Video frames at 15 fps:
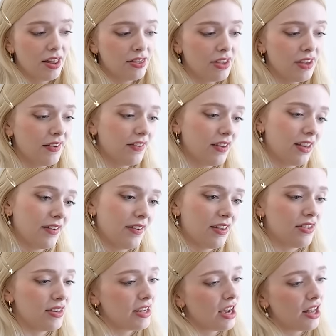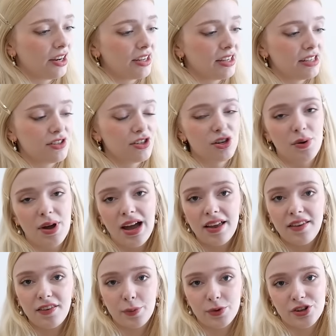This is in the color
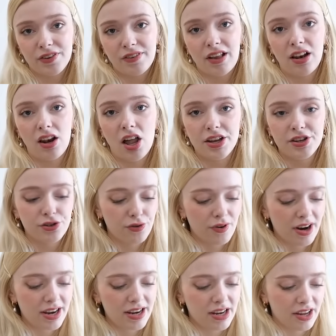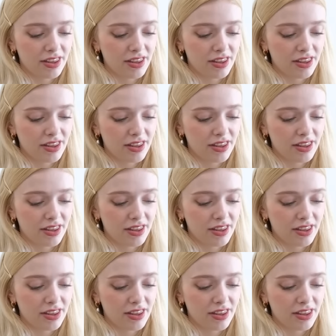E2S, which is a light gray.